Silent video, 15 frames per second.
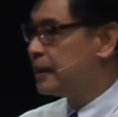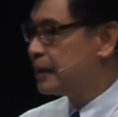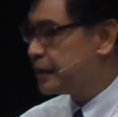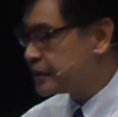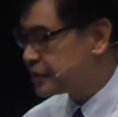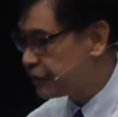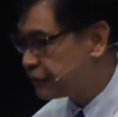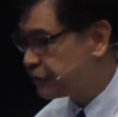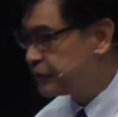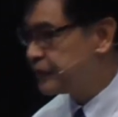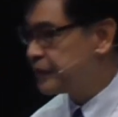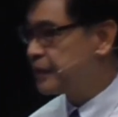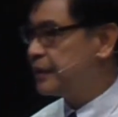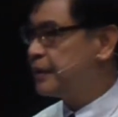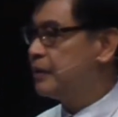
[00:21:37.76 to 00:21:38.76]
is the
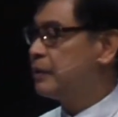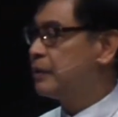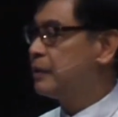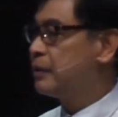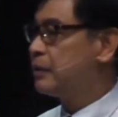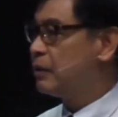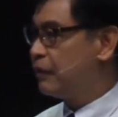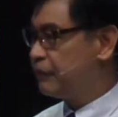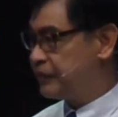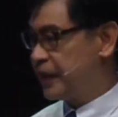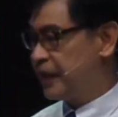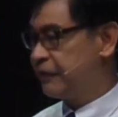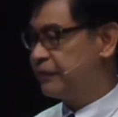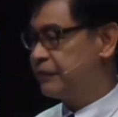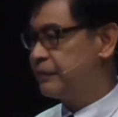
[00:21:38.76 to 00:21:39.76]
fear of
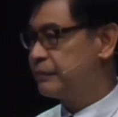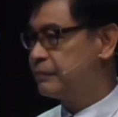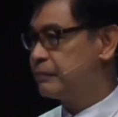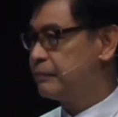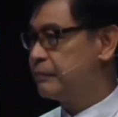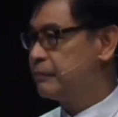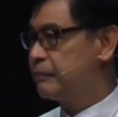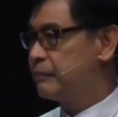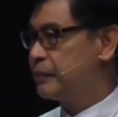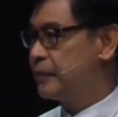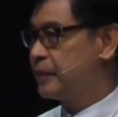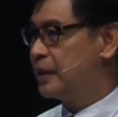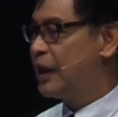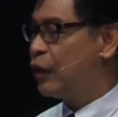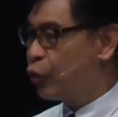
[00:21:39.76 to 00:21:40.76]
death.
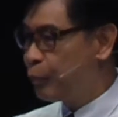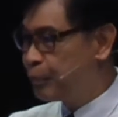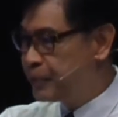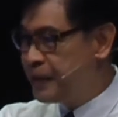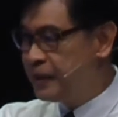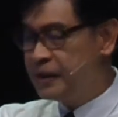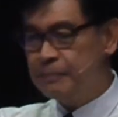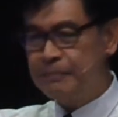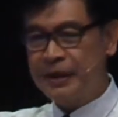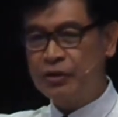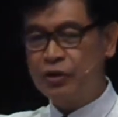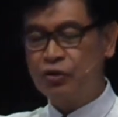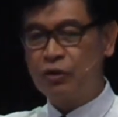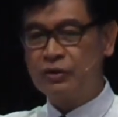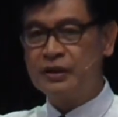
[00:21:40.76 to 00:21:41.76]
The opinion by the
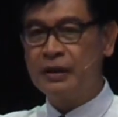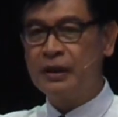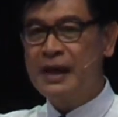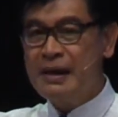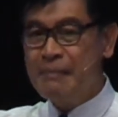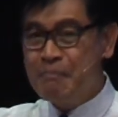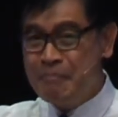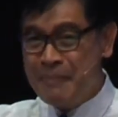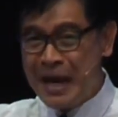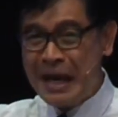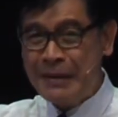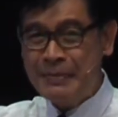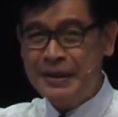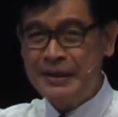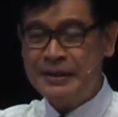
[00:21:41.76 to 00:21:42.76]
doctor,
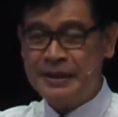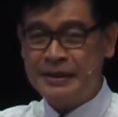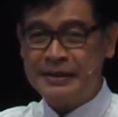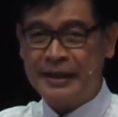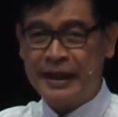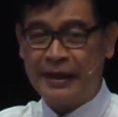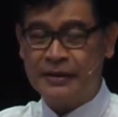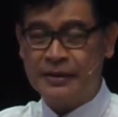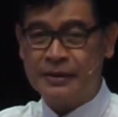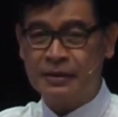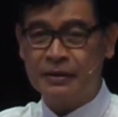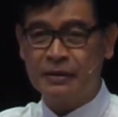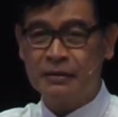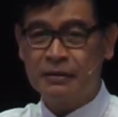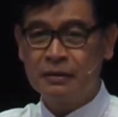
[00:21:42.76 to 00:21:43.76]
maybe this is cancer
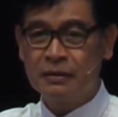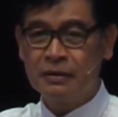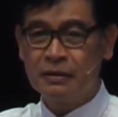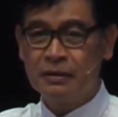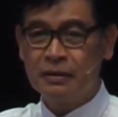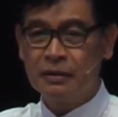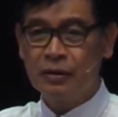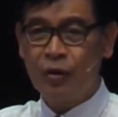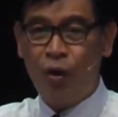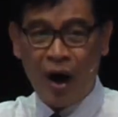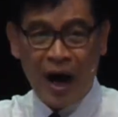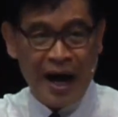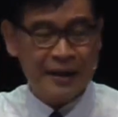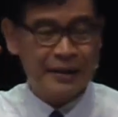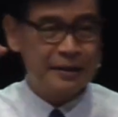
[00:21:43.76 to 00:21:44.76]
or
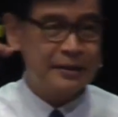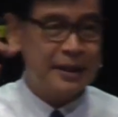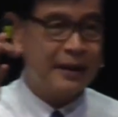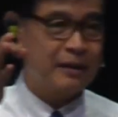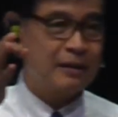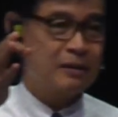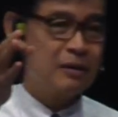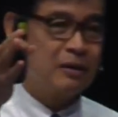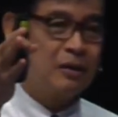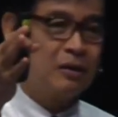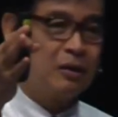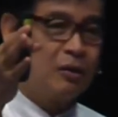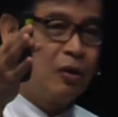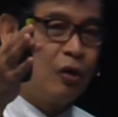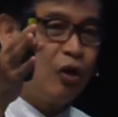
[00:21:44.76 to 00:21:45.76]
heart attack,
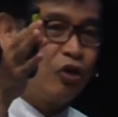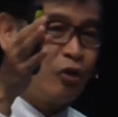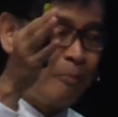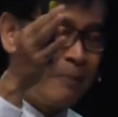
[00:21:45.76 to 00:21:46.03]
or your